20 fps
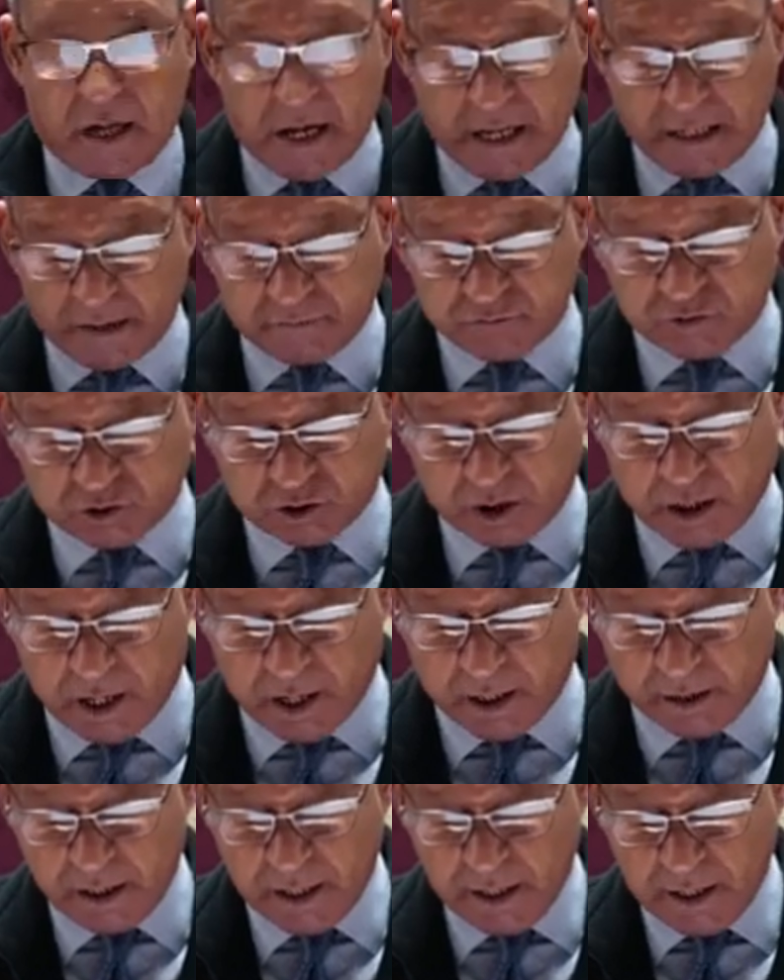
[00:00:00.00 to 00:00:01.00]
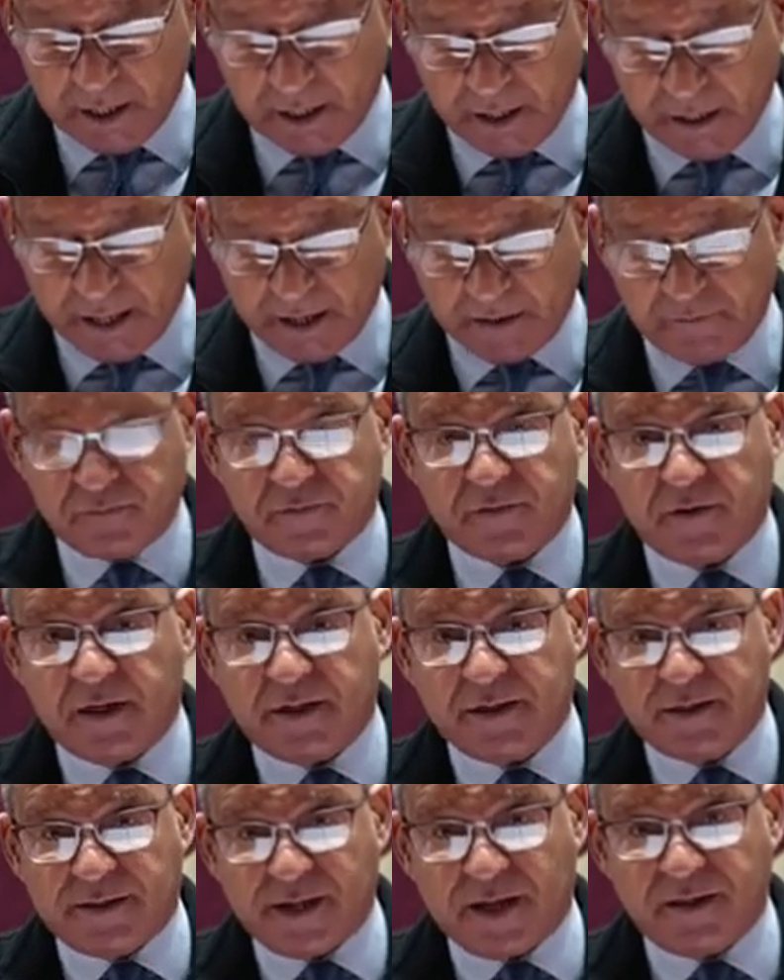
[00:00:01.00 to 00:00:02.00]
I have shared life
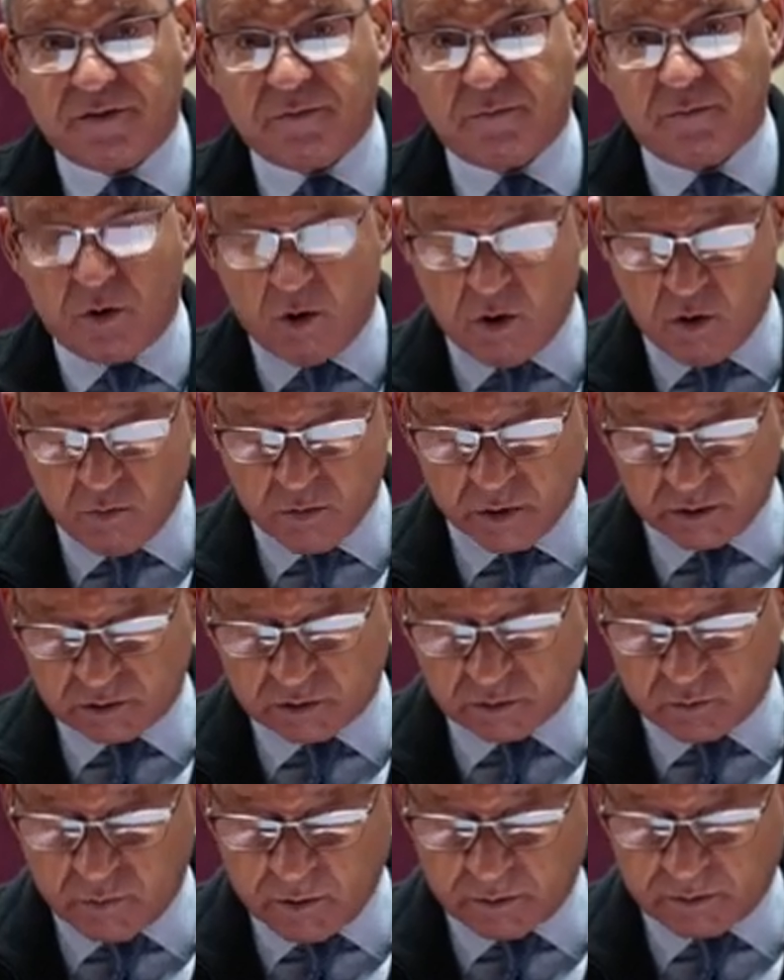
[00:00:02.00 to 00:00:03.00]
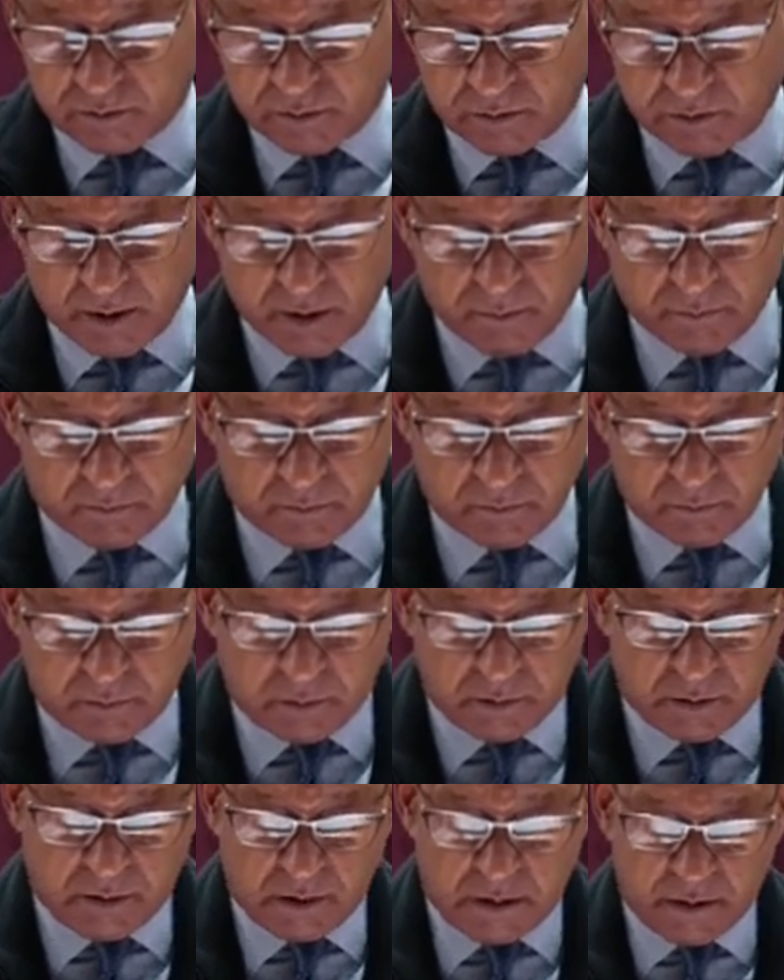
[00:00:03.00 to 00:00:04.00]
and death moments with them.
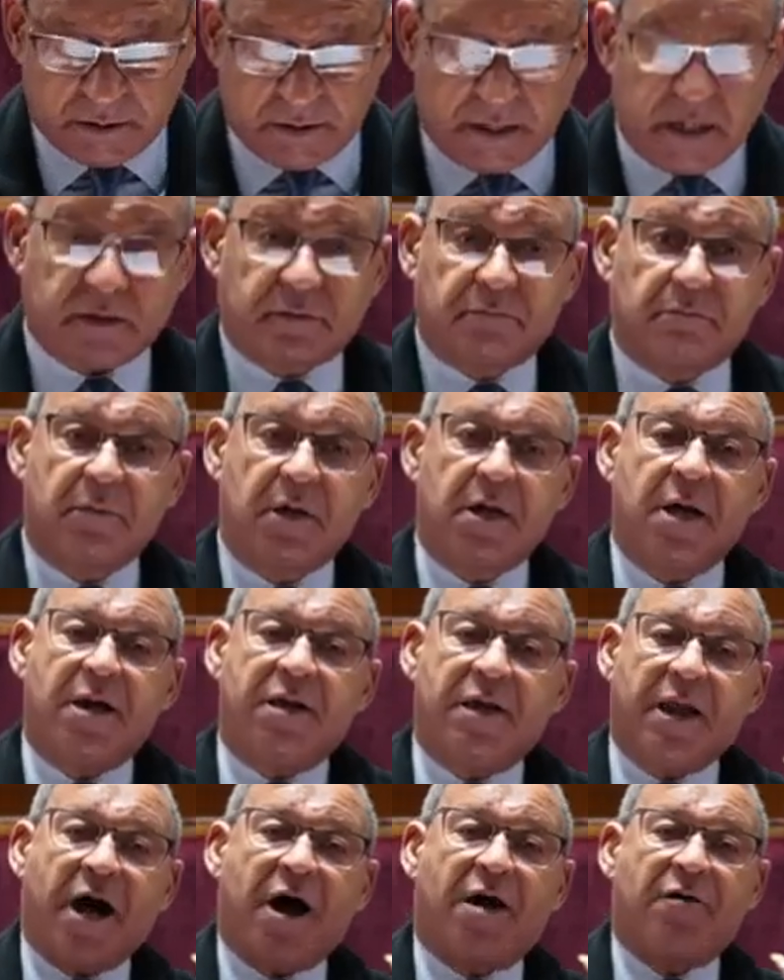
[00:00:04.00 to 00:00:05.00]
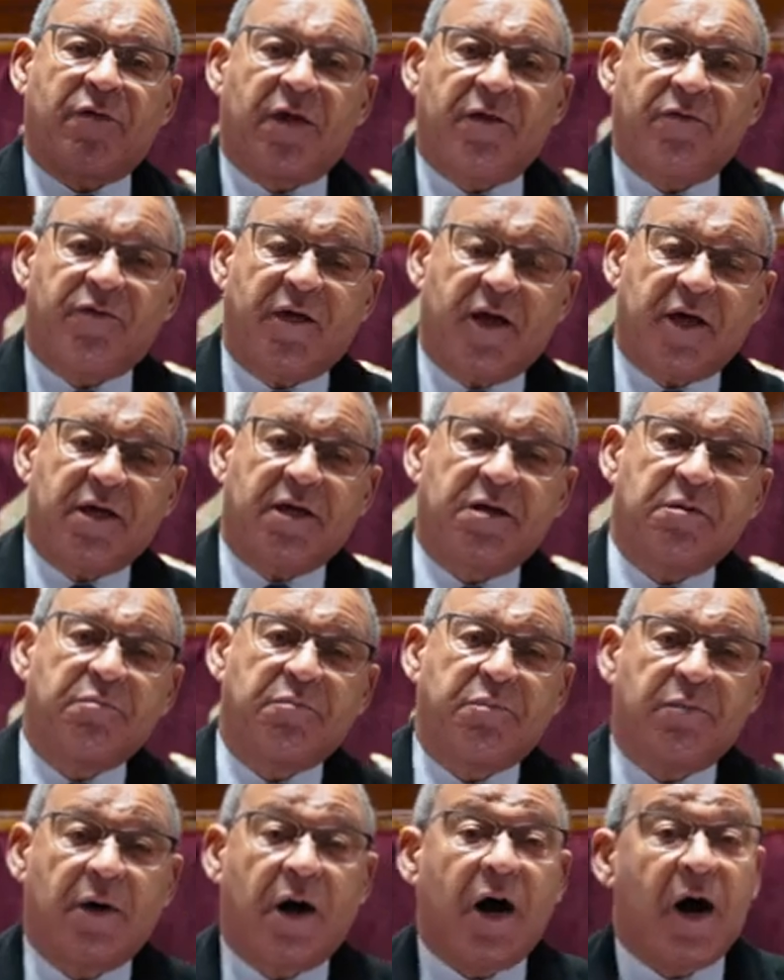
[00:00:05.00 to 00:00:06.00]
Yet, now that
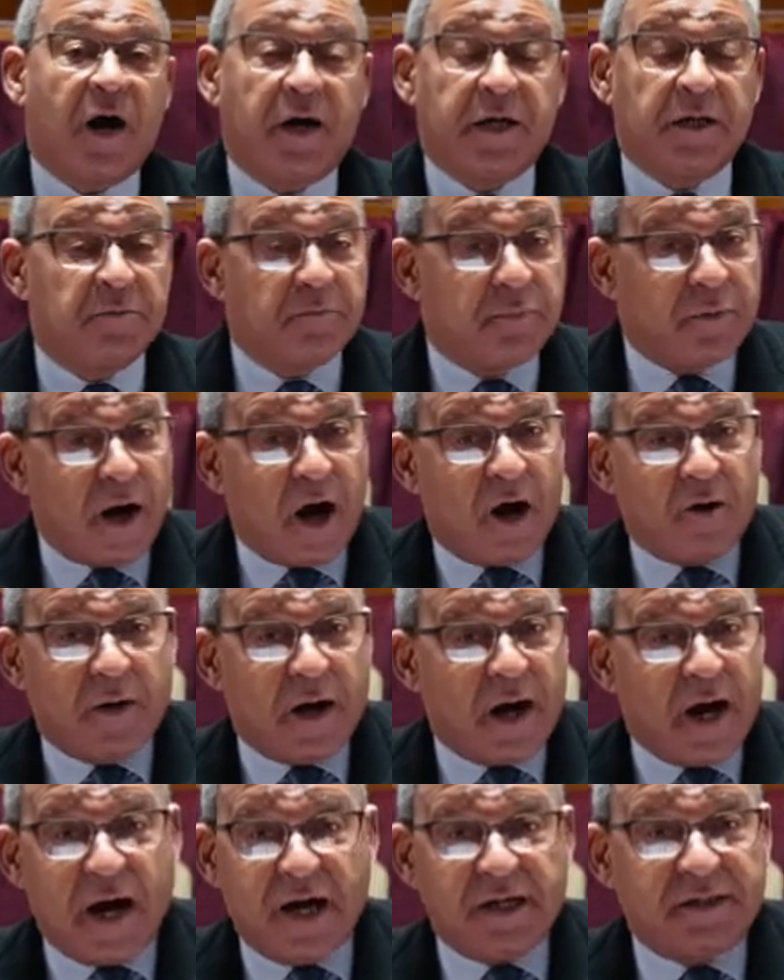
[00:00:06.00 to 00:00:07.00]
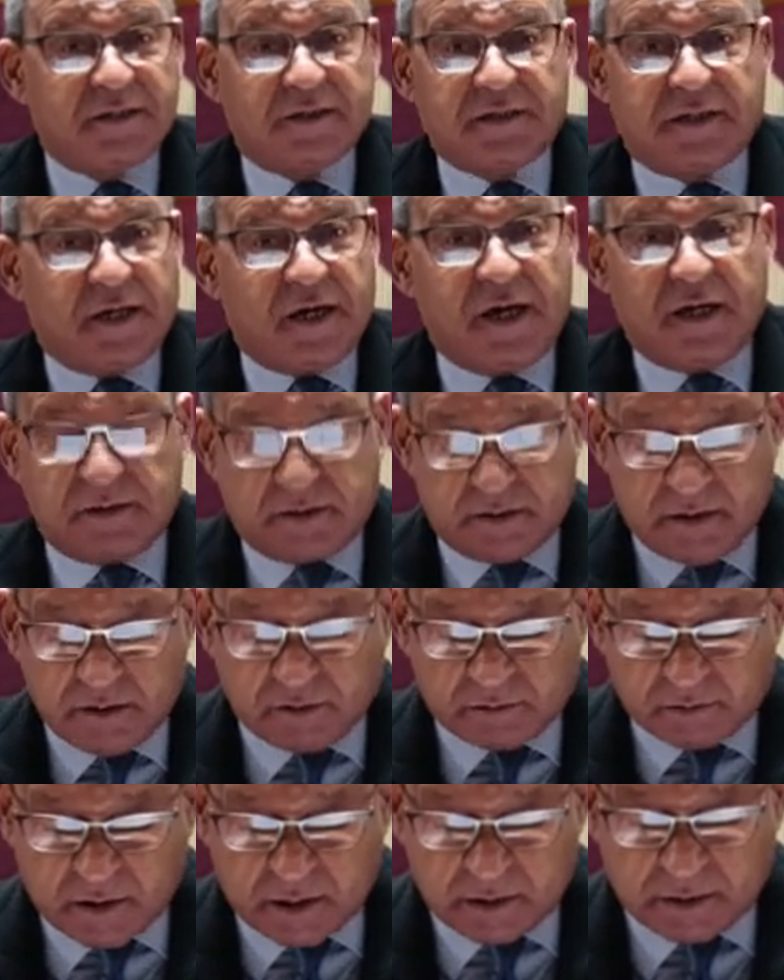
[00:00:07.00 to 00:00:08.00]
they are in power, I
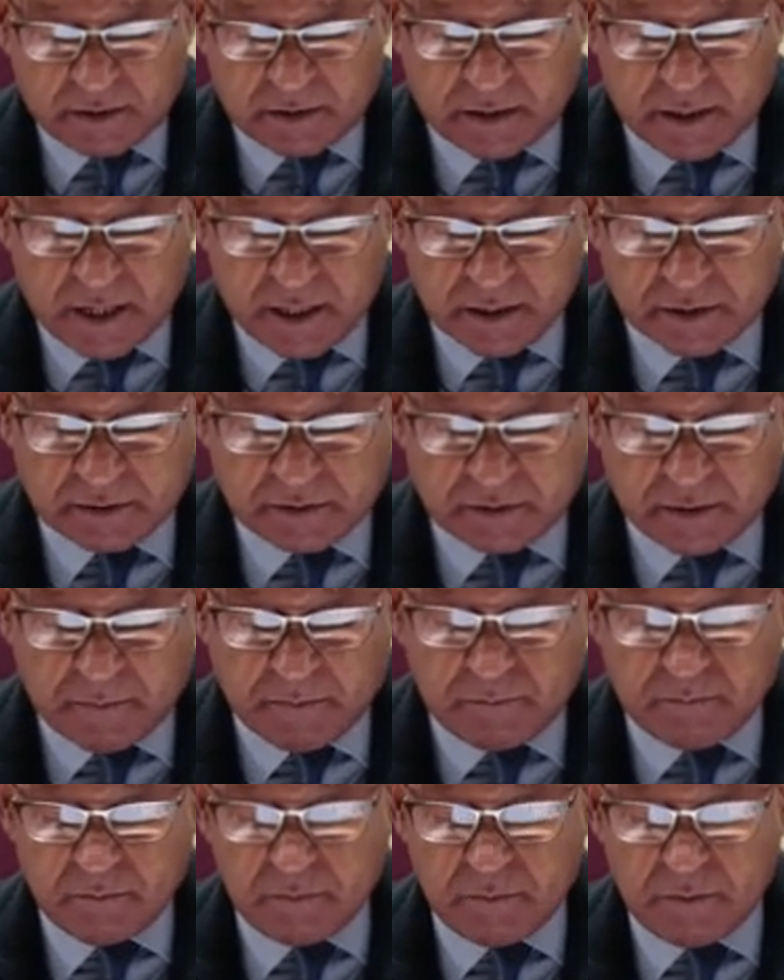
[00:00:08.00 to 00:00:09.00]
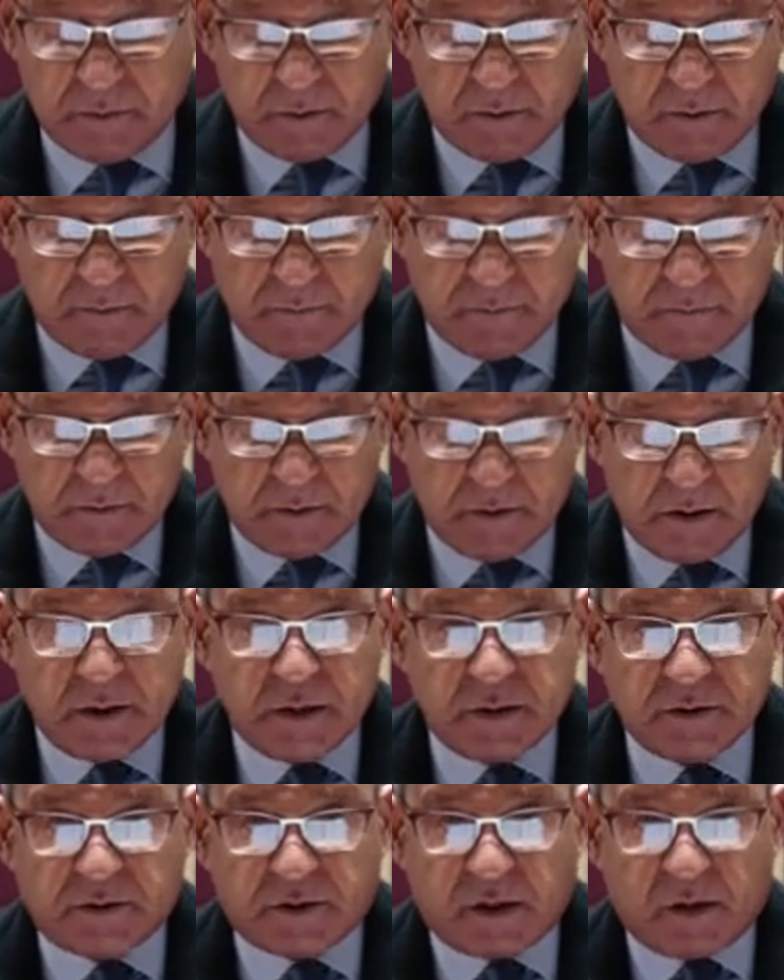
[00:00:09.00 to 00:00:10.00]
scarcely recognize them.
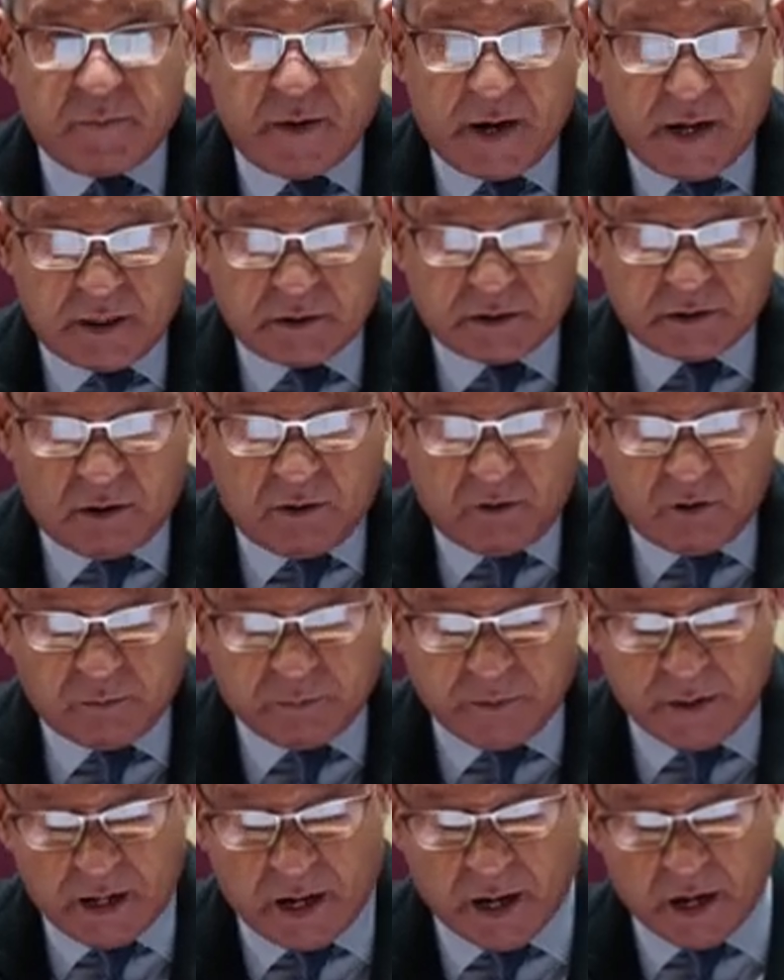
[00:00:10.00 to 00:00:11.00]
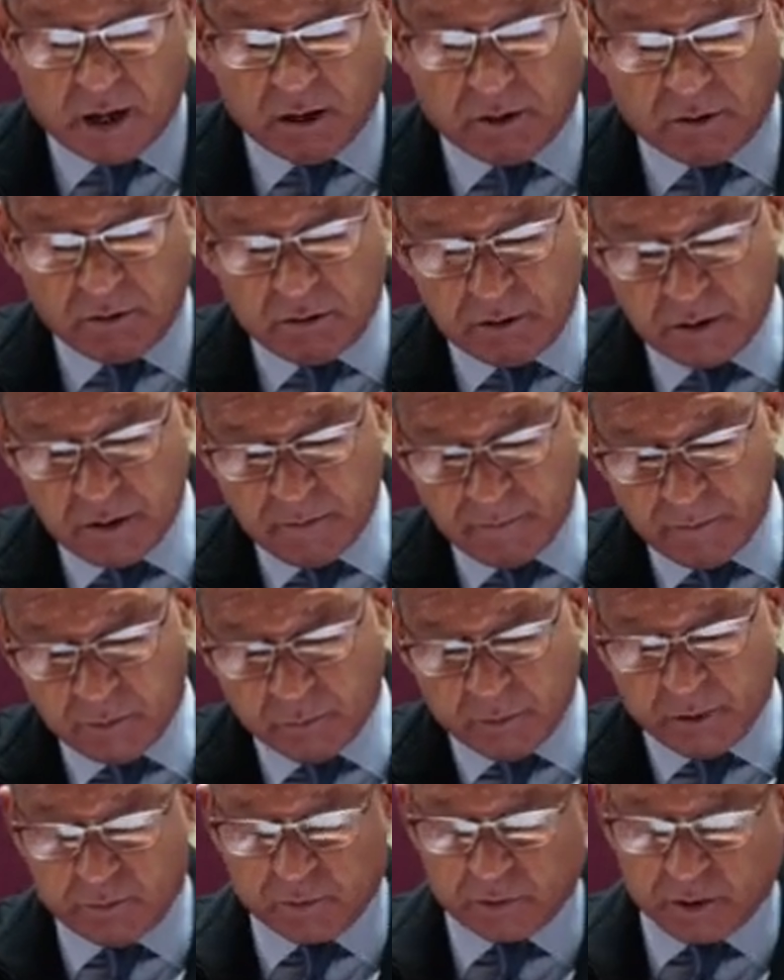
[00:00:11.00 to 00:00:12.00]
Jeremiah told me how
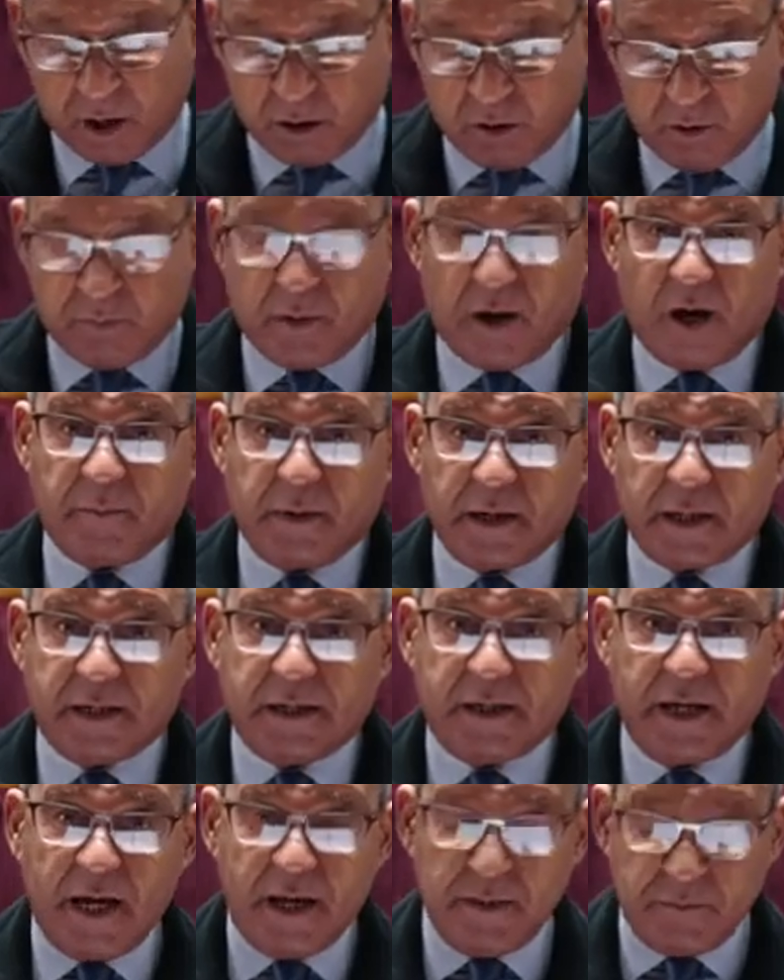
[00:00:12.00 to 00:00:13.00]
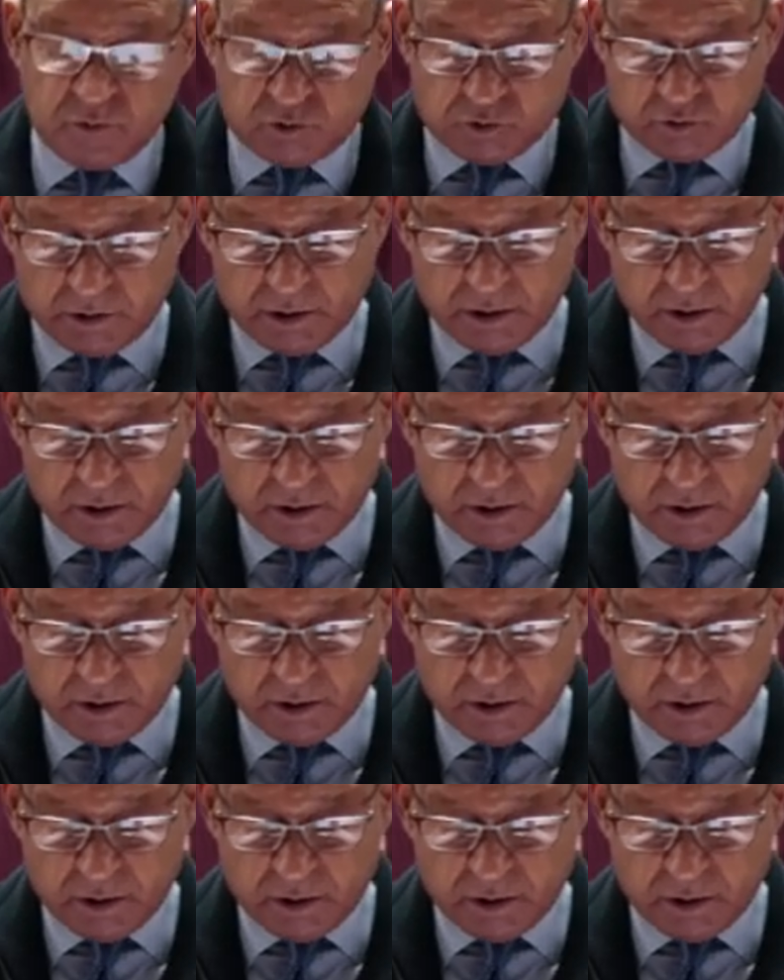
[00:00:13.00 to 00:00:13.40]
when Barack Obama came to